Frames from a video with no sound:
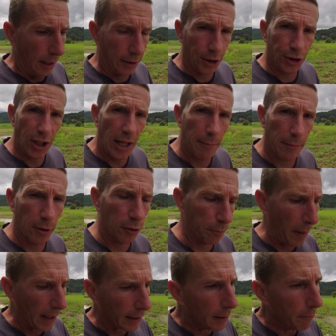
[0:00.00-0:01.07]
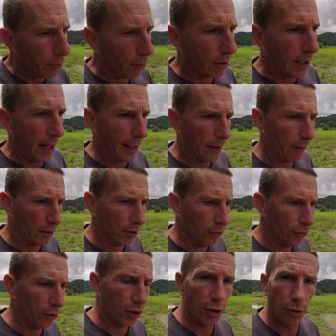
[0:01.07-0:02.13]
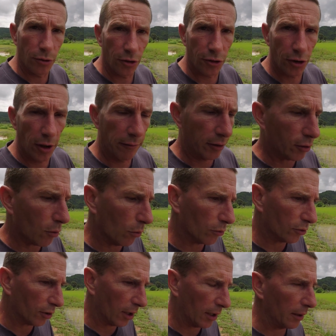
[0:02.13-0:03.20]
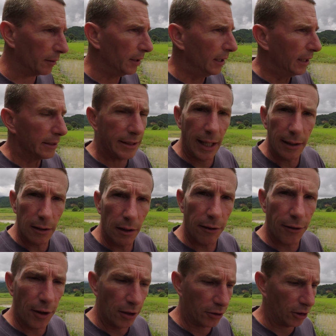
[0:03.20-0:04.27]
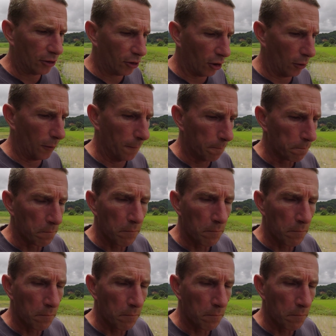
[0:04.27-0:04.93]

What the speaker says: It's a shame, because back in Phuket, I used to use a service called Dental 32.